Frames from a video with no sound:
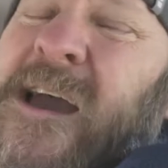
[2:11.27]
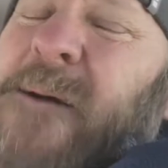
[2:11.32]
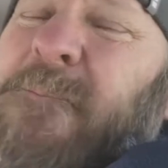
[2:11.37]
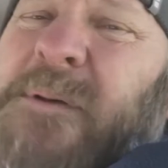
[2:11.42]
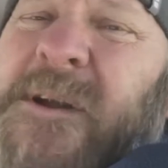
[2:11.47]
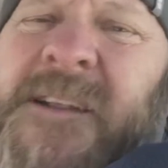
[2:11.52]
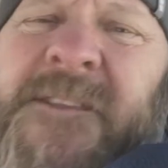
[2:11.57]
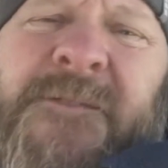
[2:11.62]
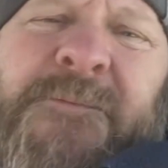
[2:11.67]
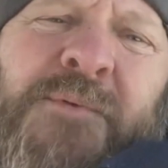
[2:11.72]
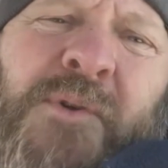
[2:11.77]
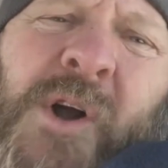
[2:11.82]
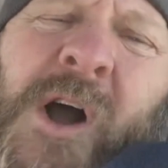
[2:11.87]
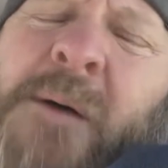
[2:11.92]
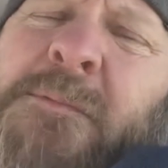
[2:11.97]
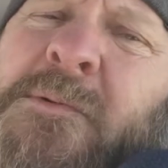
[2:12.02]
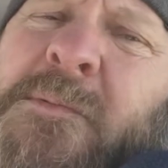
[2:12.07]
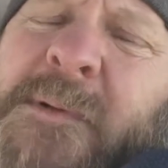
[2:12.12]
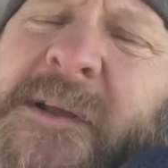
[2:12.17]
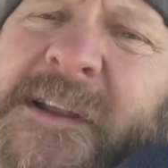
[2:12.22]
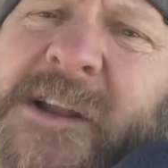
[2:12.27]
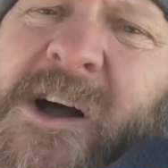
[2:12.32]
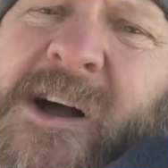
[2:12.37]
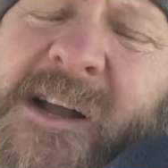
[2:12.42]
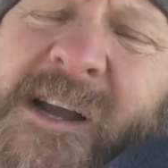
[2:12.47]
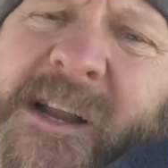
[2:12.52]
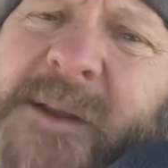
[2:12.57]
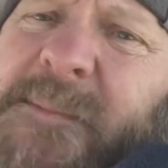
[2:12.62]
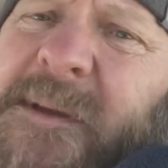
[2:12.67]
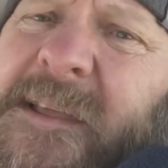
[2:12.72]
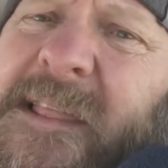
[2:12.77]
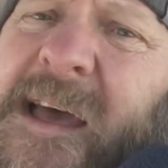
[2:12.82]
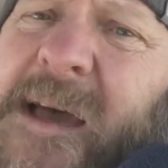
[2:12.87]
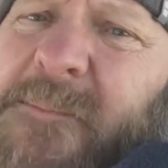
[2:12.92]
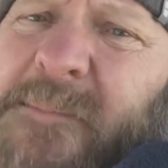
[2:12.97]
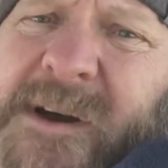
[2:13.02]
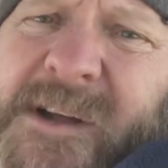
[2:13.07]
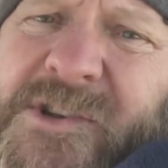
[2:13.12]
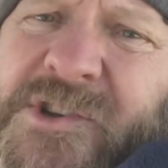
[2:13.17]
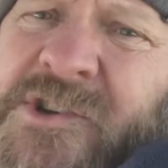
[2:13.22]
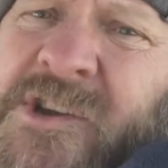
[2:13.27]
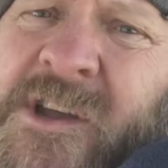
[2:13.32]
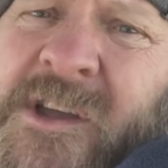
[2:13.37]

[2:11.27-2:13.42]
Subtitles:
but it's probably not going to be that much.